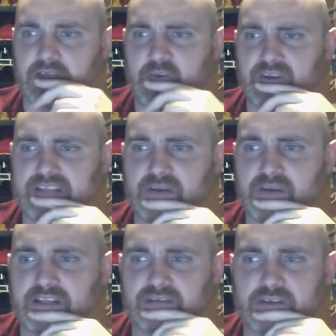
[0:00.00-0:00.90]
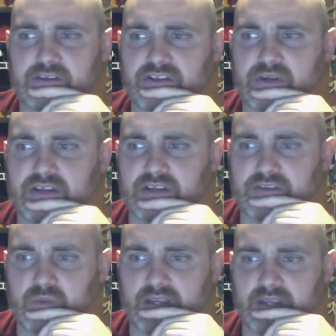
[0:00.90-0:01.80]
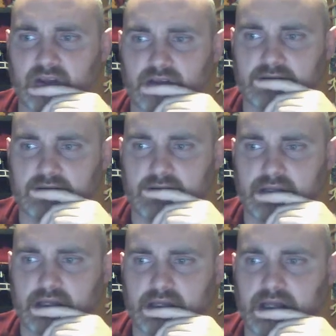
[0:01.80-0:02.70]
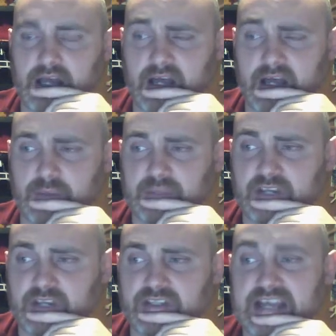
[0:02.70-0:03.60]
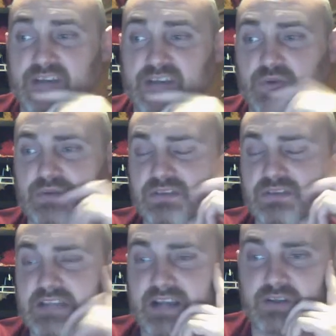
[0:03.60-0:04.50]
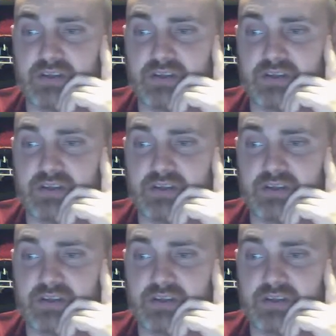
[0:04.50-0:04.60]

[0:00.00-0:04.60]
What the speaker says: want to stay with TensorFlow 2, here's the wheel. Here's the actual technical